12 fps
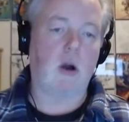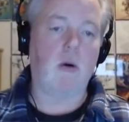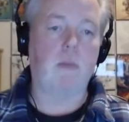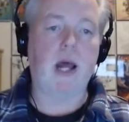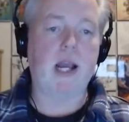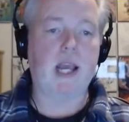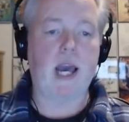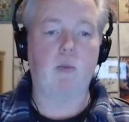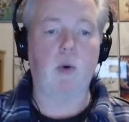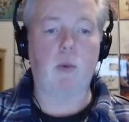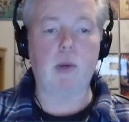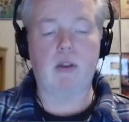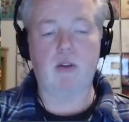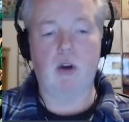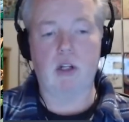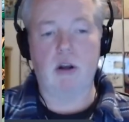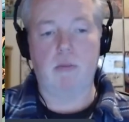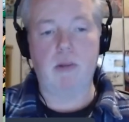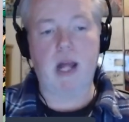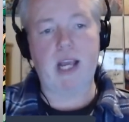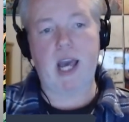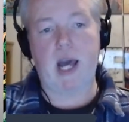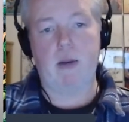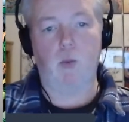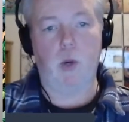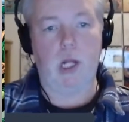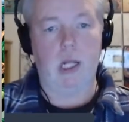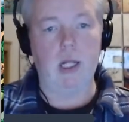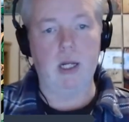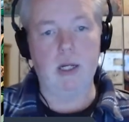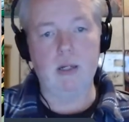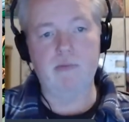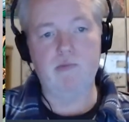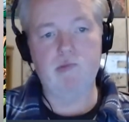let's start with Black Adam. What were your thoughts on Black Adam, Will?